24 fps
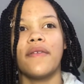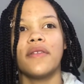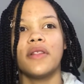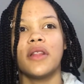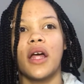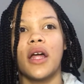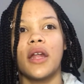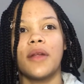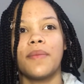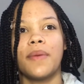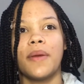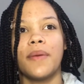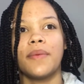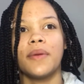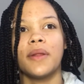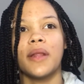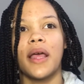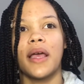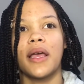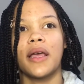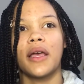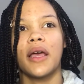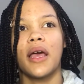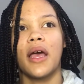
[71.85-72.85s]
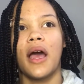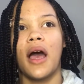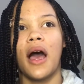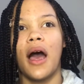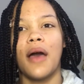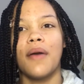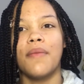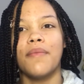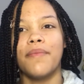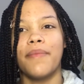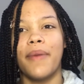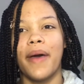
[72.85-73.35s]
a lot of people like
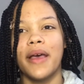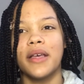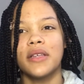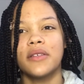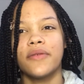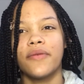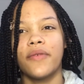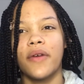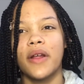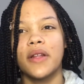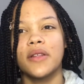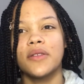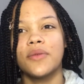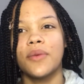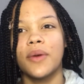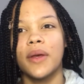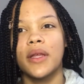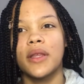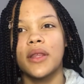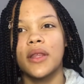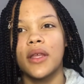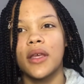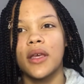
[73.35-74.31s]
I'm best friends with